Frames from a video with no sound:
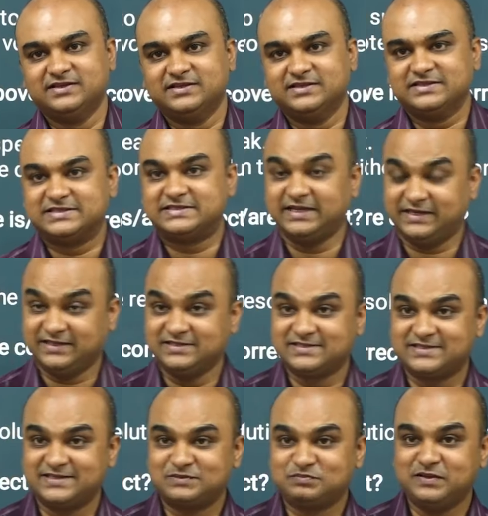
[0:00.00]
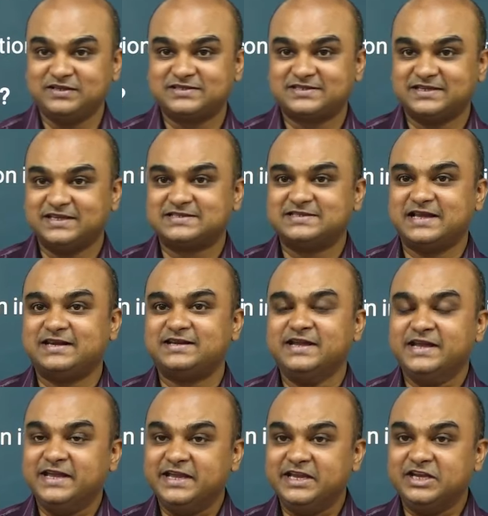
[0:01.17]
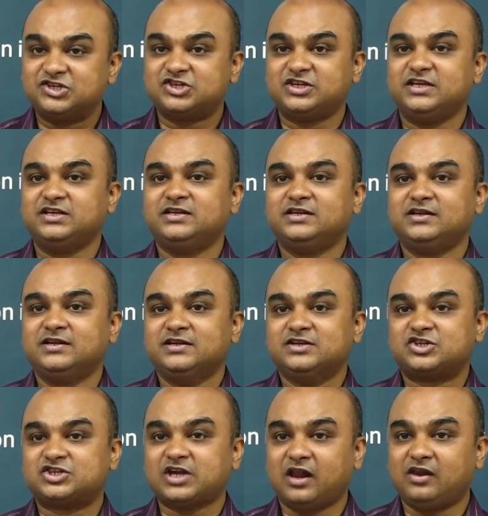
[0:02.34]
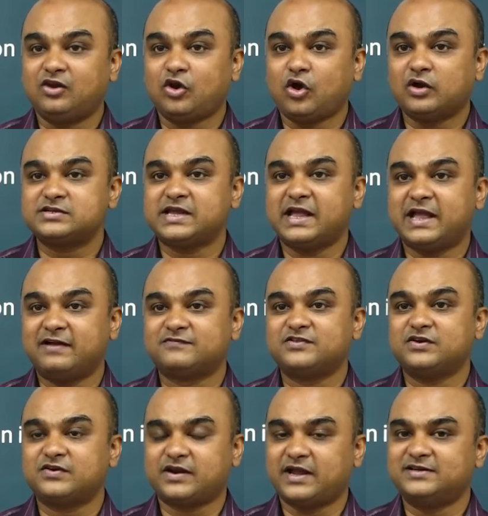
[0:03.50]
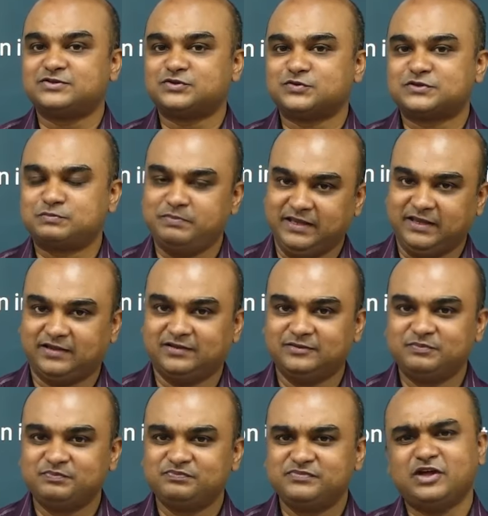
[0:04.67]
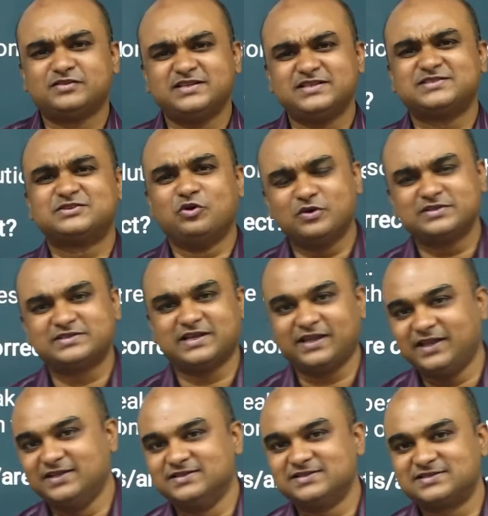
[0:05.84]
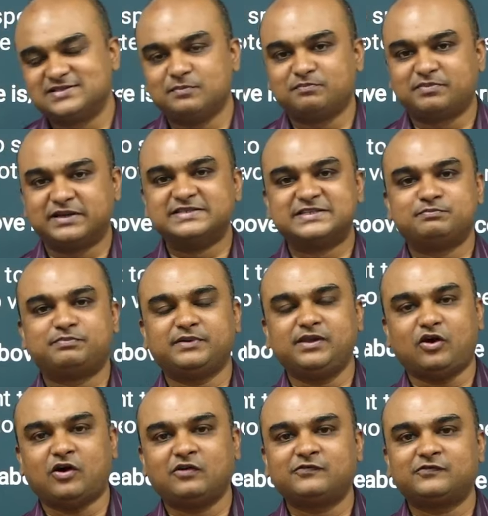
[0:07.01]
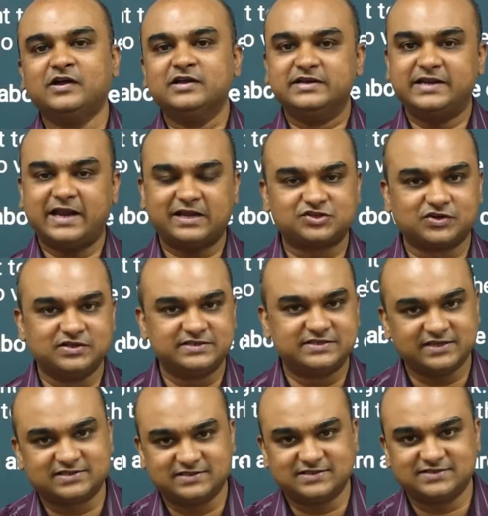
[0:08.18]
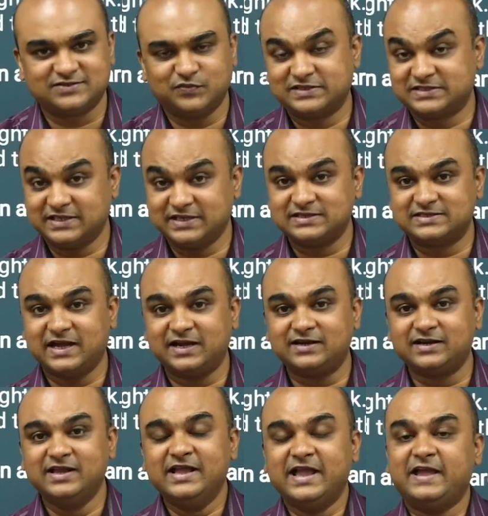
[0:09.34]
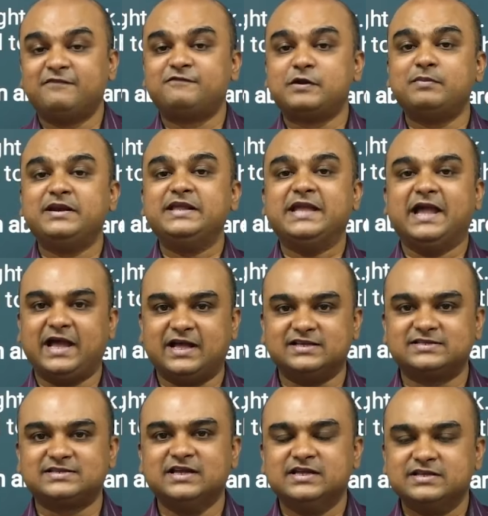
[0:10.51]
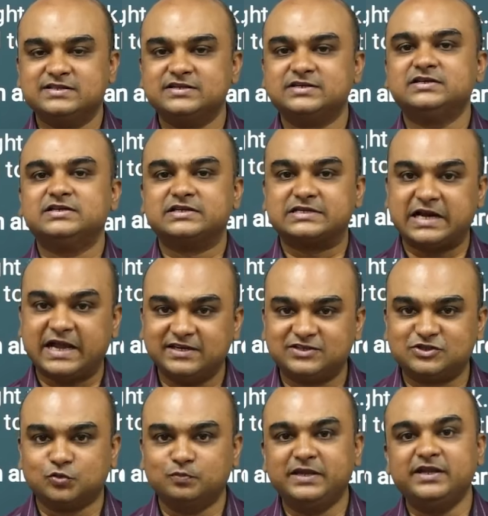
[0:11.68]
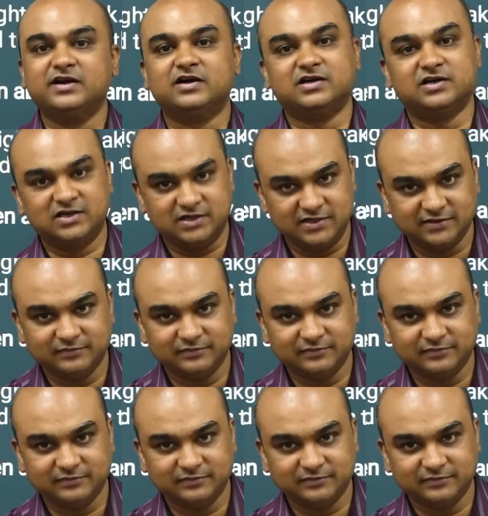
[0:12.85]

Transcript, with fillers: Second statement says that he, she shall not have the right to speak. Now this goes against the principle of natural justice, which says that everybody has the right to be heard.